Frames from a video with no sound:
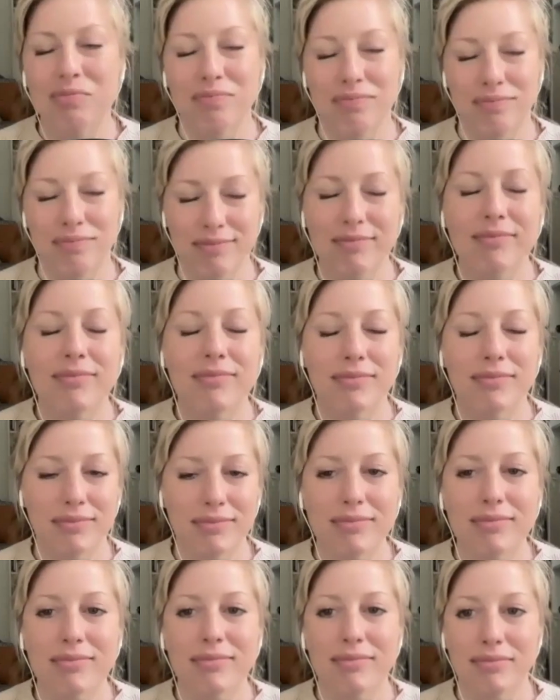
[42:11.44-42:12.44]
be
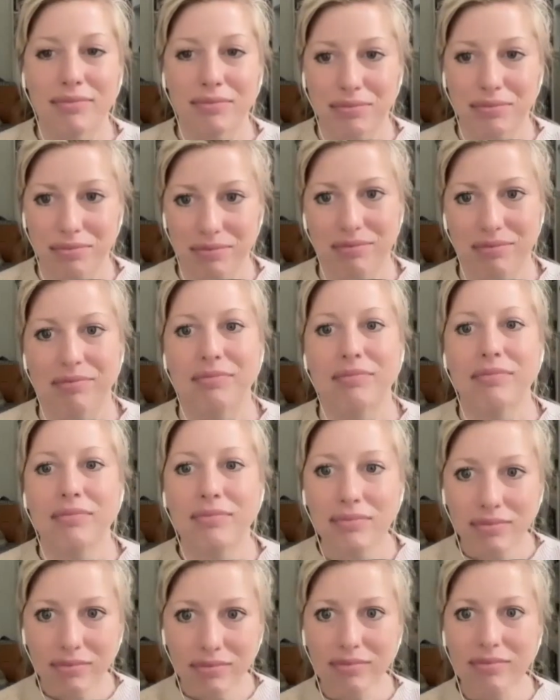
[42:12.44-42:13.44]
amazing, but we
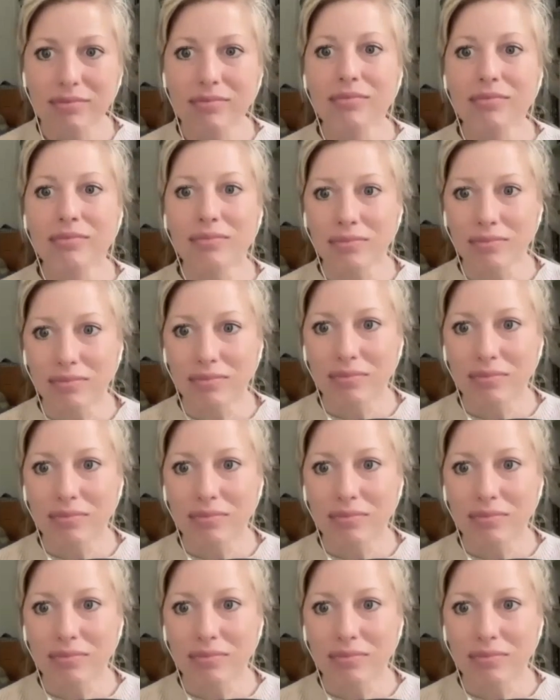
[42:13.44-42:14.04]
should never use